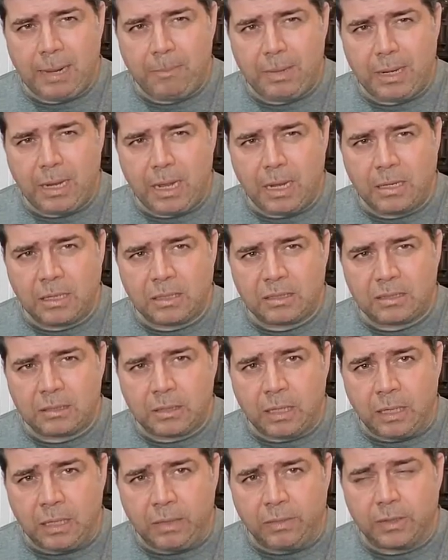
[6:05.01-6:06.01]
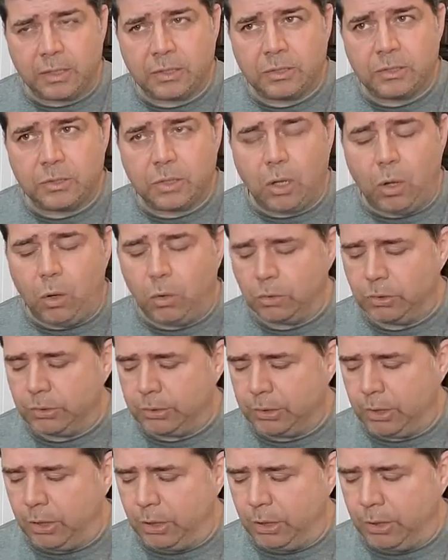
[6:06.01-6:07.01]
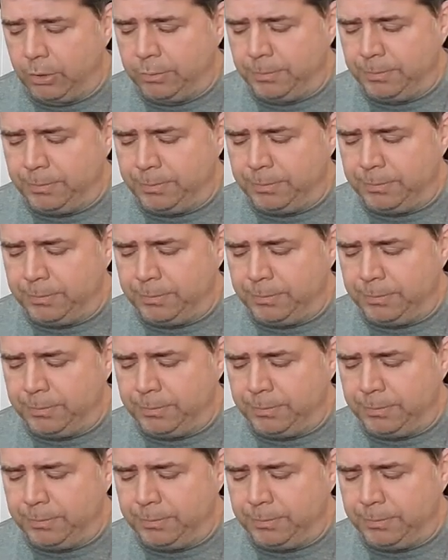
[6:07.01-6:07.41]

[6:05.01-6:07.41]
and I began to sing this song to her.